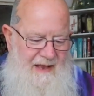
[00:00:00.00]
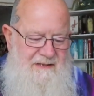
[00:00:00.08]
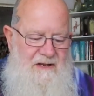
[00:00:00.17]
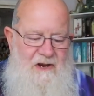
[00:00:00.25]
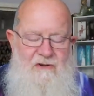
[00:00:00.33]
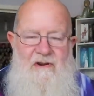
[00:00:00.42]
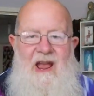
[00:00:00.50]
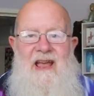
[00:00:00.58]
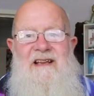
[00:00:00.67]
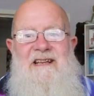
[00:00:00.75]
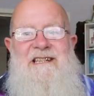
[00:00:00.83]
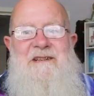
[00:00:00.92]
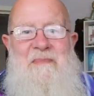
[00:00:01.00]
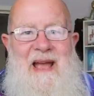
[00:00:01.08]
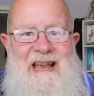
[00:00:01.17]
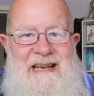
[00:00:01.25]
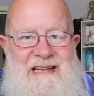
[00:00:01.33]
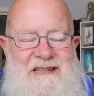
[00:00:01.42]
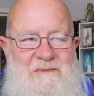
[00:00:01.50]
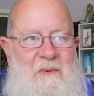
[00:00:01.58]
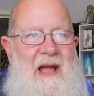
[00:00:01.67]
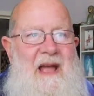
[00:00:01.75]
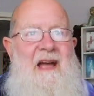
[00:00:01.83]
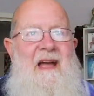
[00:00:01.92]
there to create a space
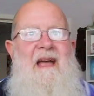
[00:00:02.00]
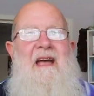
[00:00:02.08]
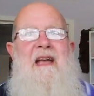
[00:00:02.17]
where